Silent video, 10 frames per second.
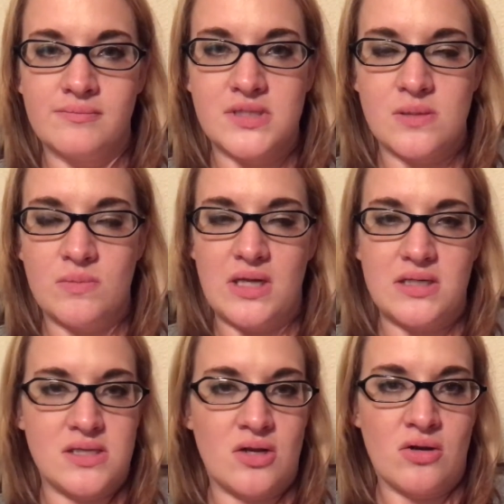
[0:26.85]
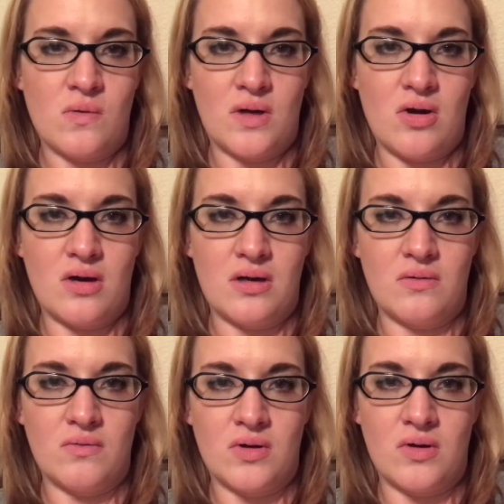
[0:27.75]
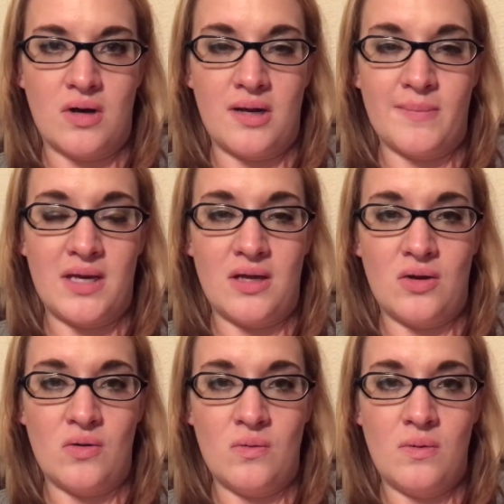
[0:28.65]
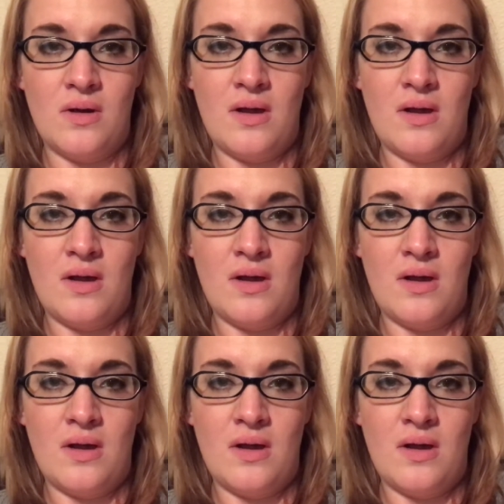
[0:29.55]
some things that are going on regarding my kiddo.